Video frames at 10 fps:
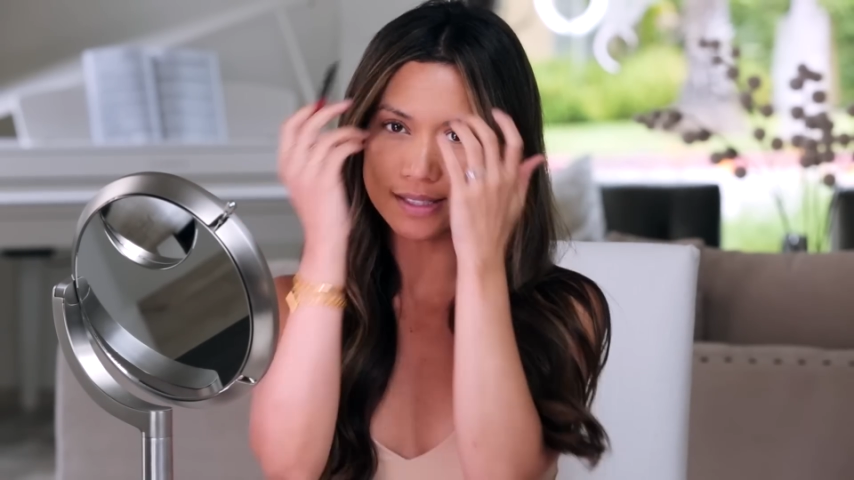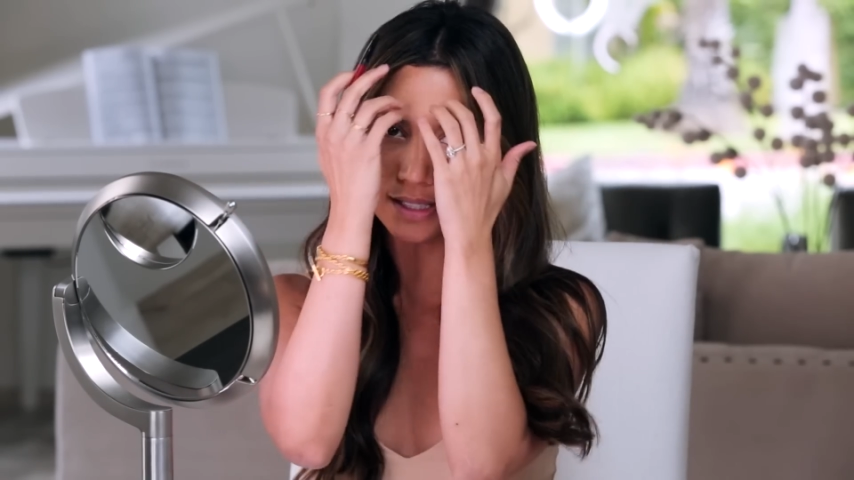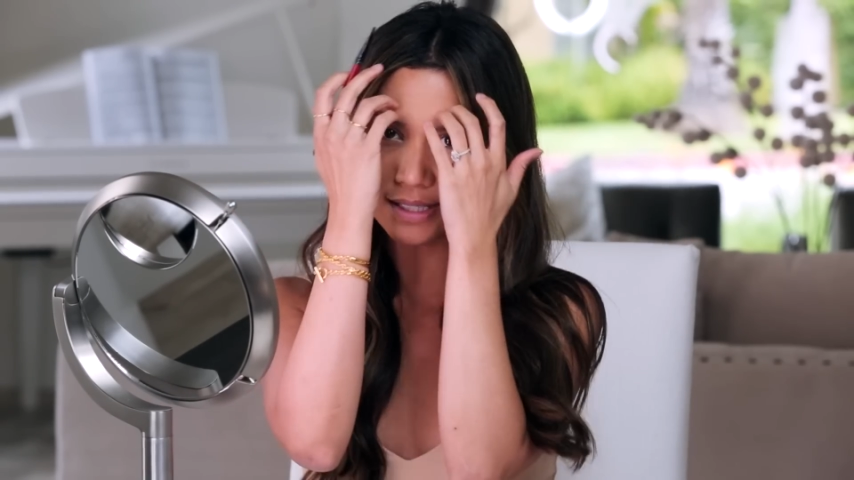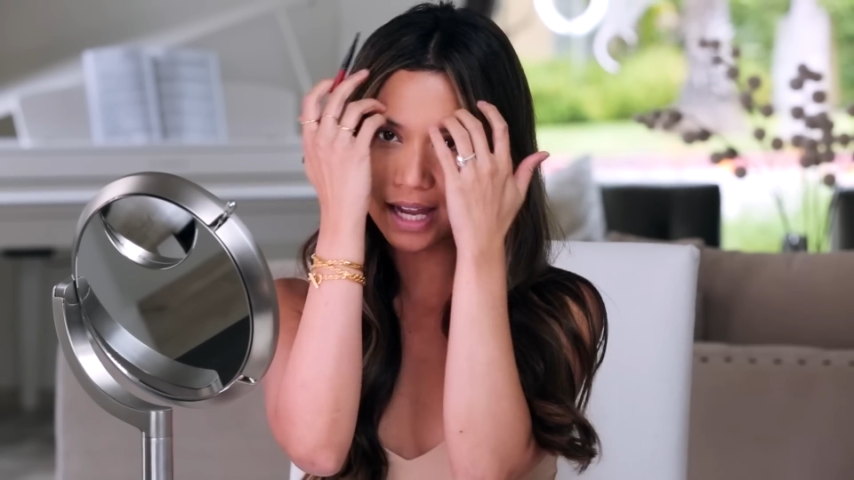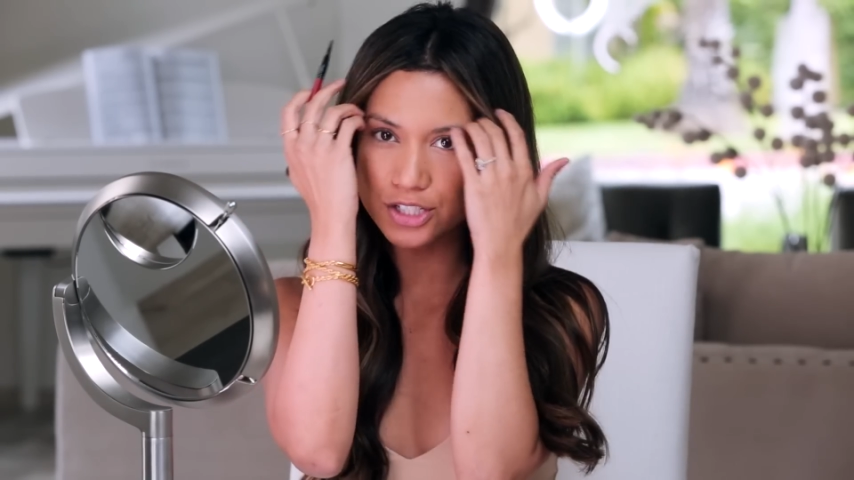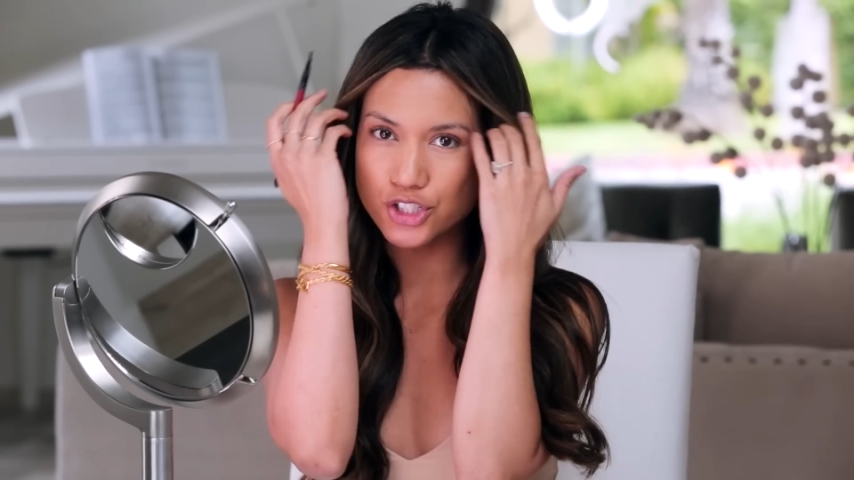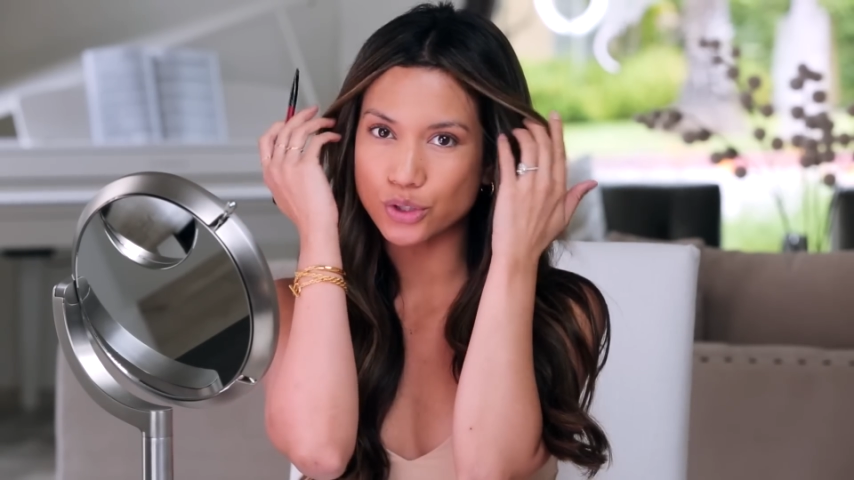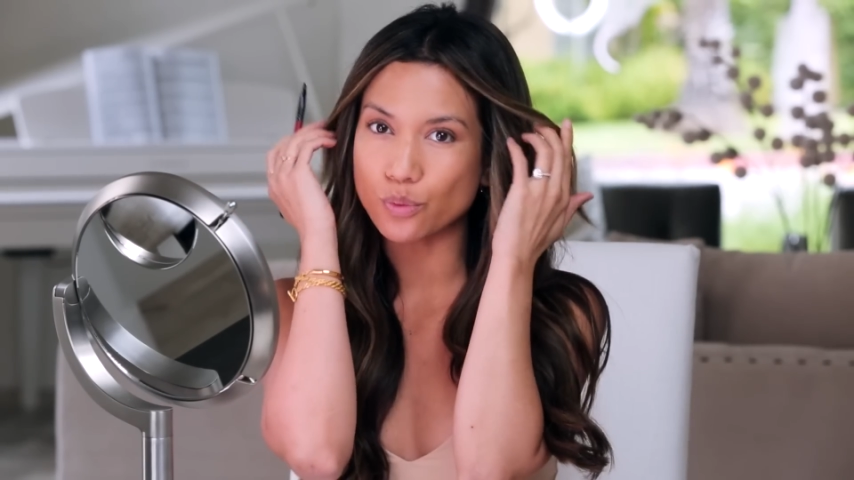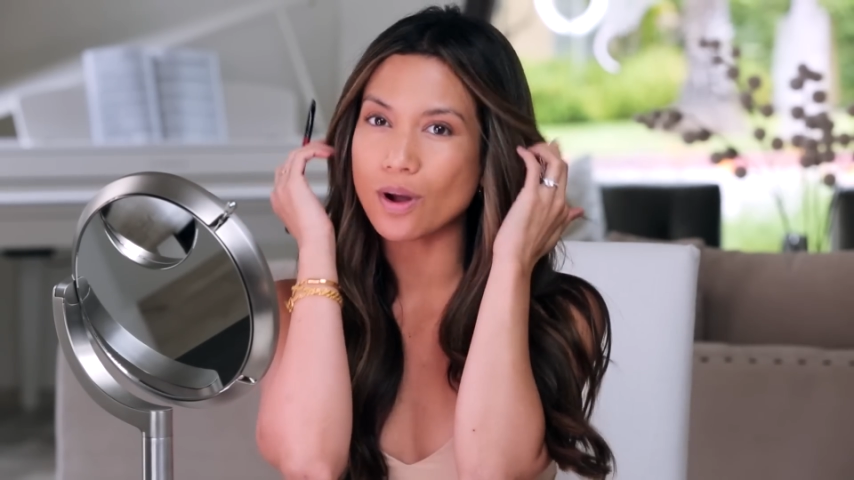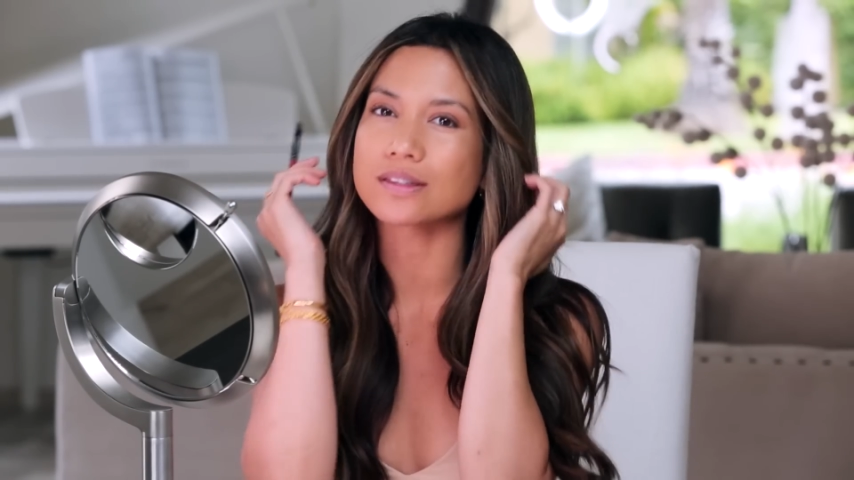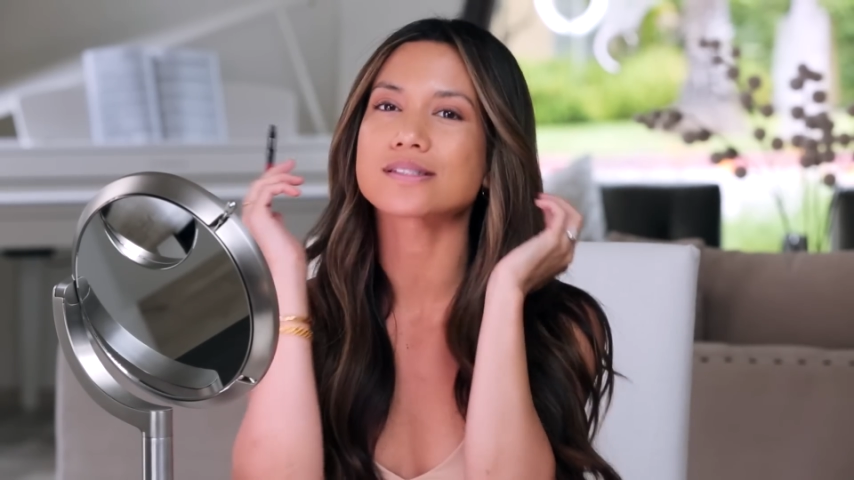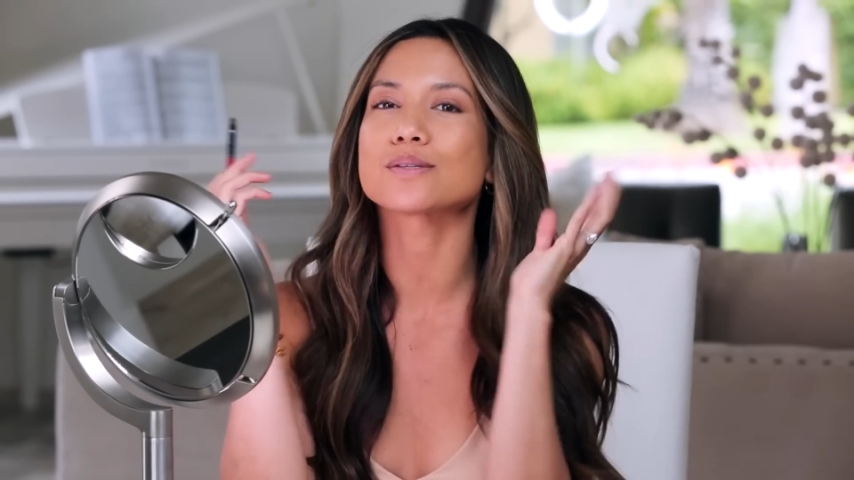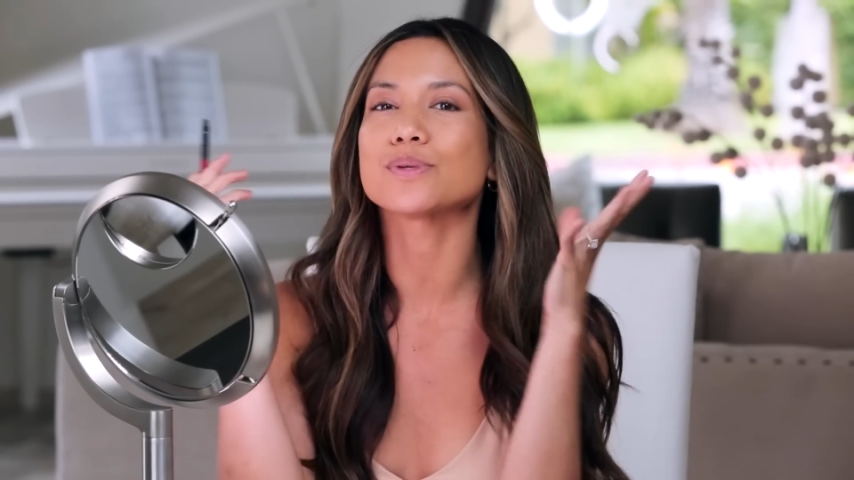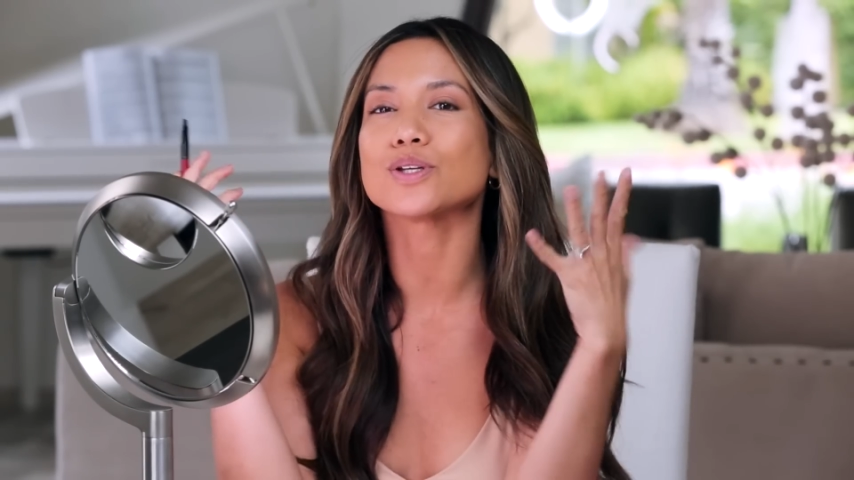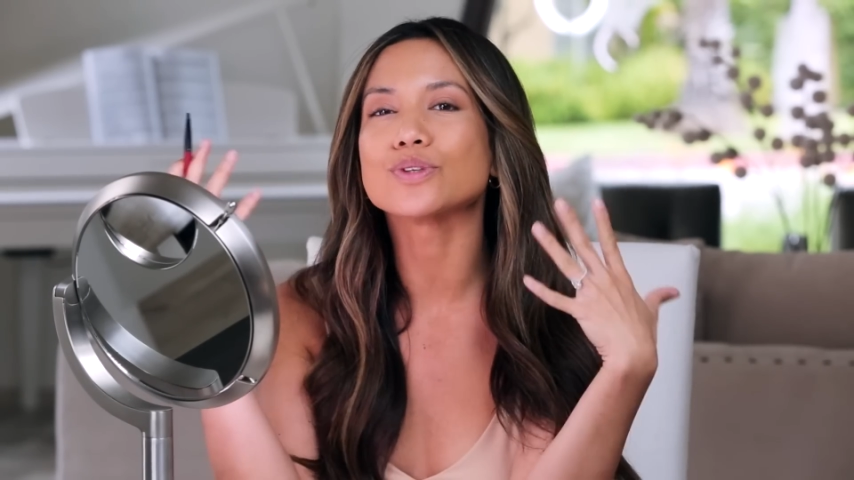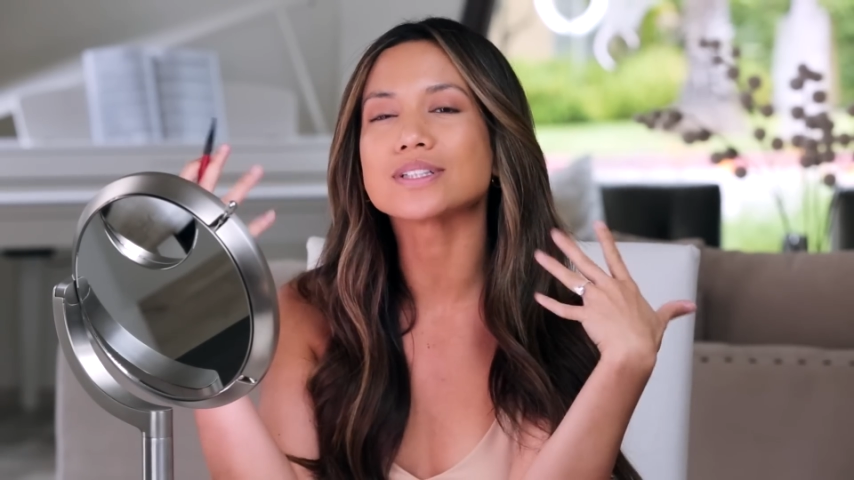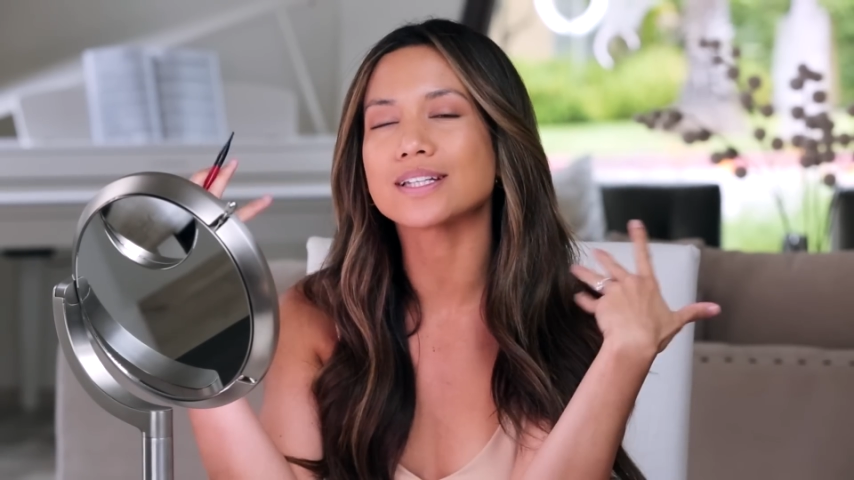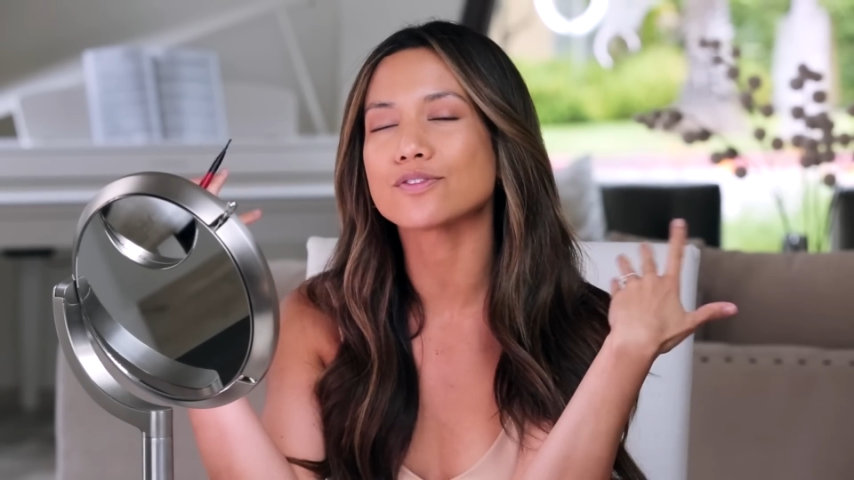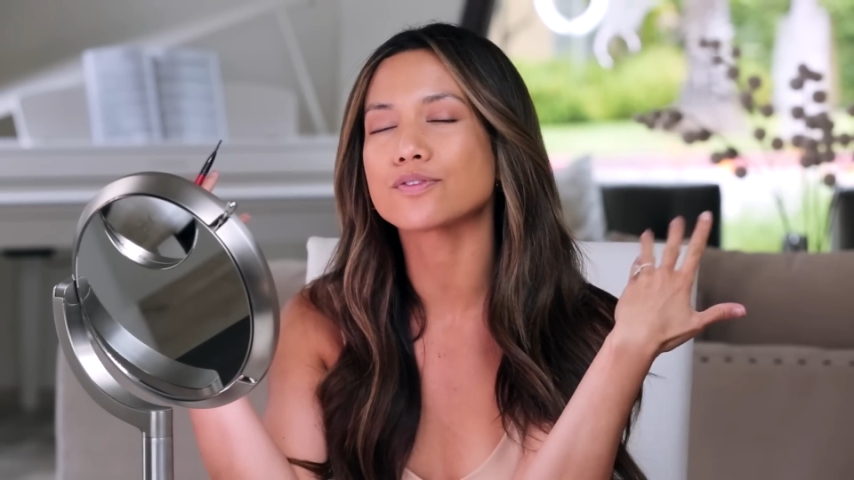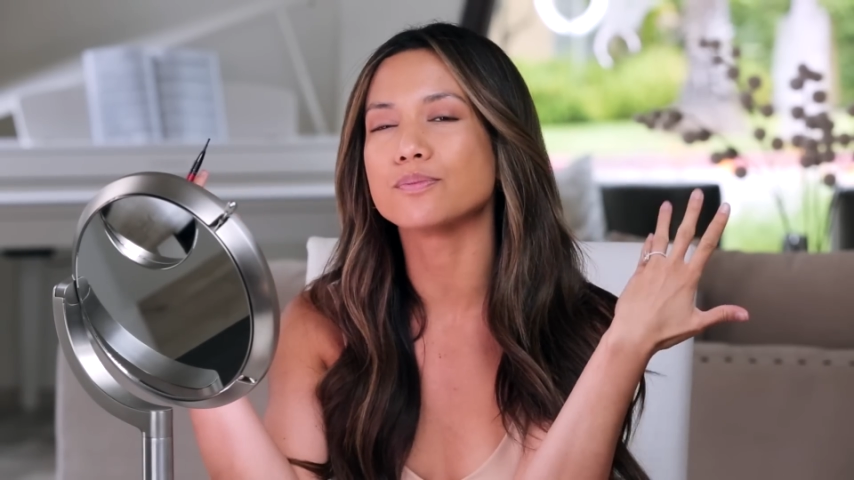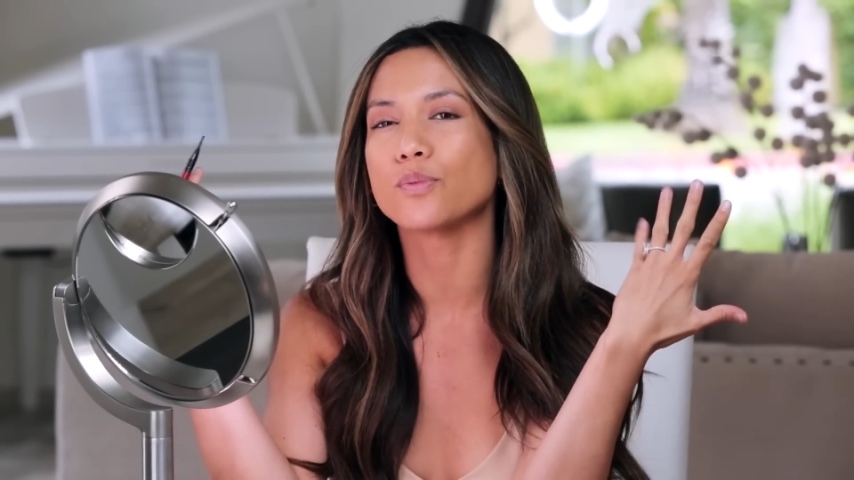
since I do want this to be a really